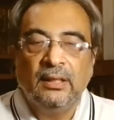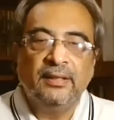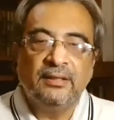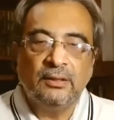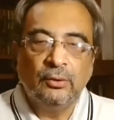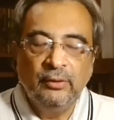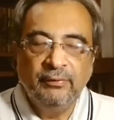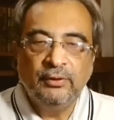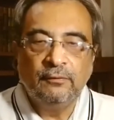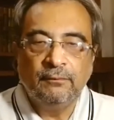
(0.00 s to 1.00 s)
It is only
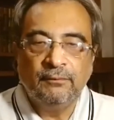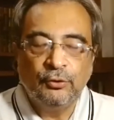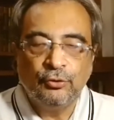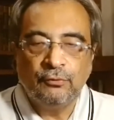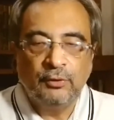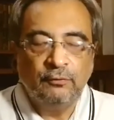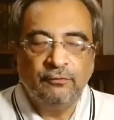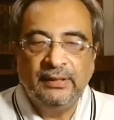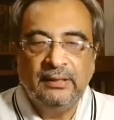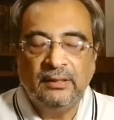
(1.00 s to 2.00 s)
when you, you when you
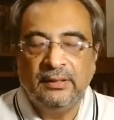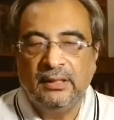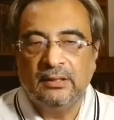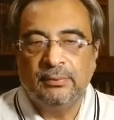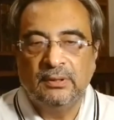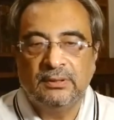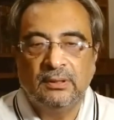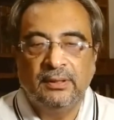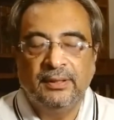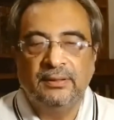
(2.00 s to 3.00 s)
feel that the other
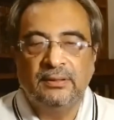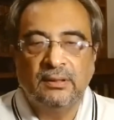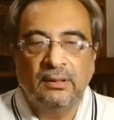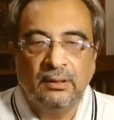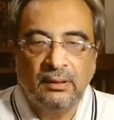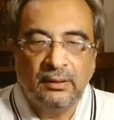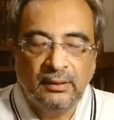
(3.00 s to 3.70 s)
person is uh,